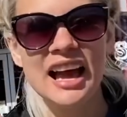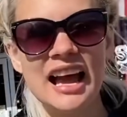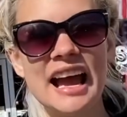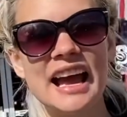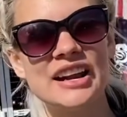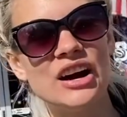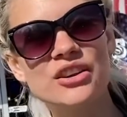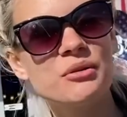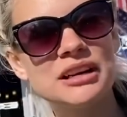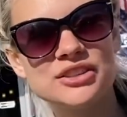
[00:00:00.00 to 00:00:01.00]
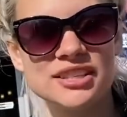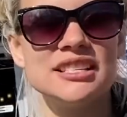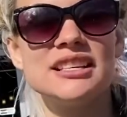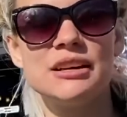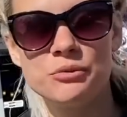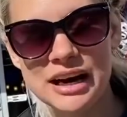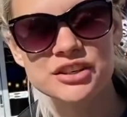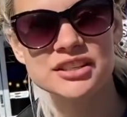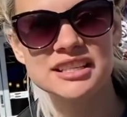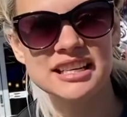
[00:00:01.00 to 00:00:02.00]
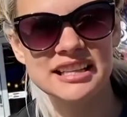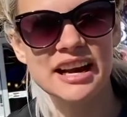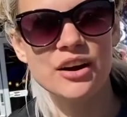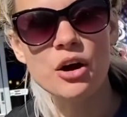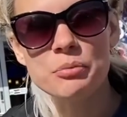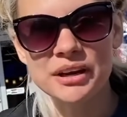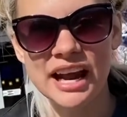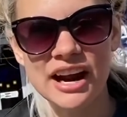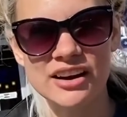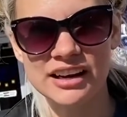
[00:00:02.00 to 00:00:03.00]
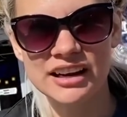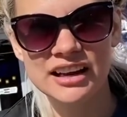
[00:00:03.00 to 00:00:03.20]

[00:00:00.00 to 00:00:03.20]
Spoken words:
And all the waitresses in there open carry.